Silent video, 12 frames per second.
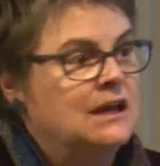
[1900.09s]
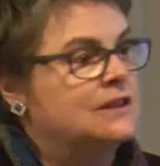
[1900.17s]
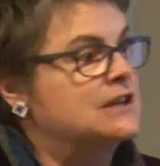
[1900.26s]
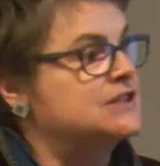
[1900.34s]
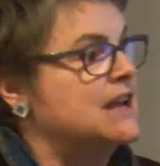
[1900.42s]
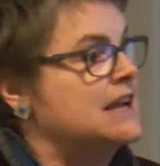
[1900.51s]

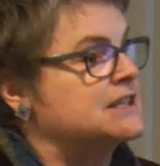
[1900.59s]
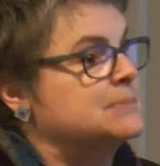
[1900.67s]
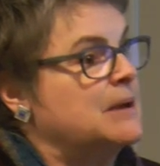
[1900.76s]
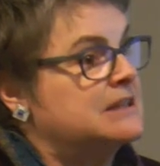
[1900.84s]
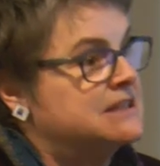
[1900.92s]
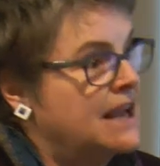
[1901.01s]
this
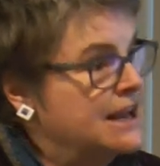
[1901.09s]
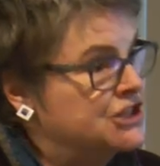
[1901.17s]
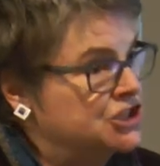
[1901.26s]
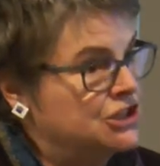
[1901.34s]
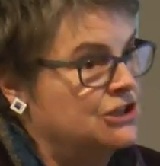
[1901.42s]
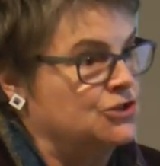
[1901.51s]

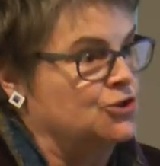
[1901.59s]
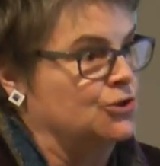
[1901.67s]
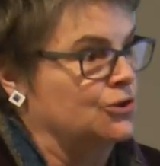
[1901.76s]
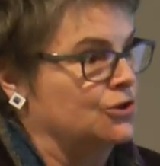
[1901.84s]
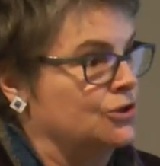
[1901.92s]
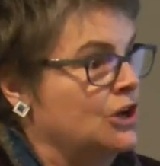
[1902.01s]
expectation
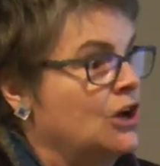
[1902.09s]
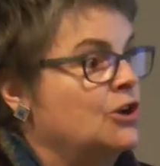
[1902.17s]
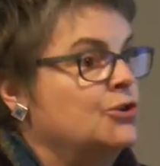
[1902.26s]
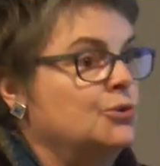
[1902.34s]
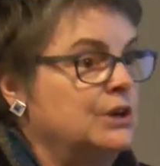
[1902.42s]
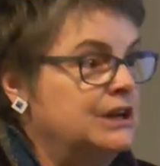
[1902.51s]
endured
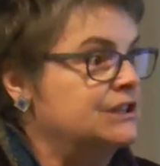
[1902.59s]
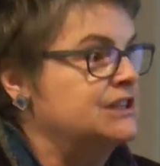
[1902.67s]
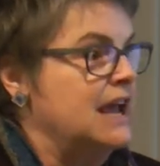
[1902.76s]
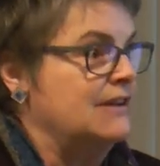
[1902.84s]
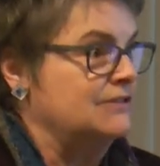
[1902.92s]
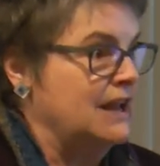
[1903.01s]
you needed
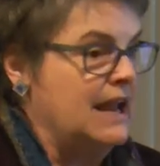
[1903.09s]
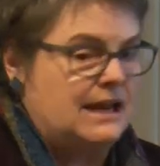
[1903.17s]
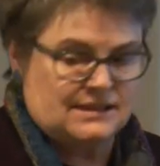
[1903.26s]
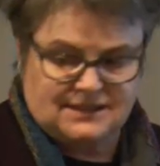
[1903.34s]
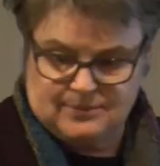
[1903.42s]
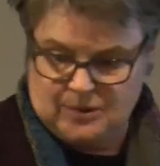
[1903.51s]
to have
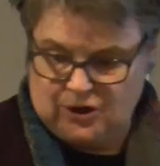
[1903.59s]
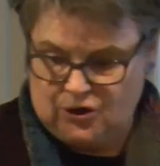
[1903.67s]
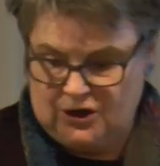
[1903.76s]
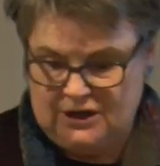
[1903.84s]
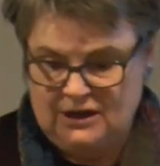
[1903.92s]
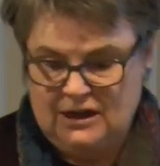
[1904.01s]
land to
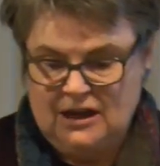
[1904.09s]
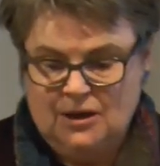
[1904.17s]
marry,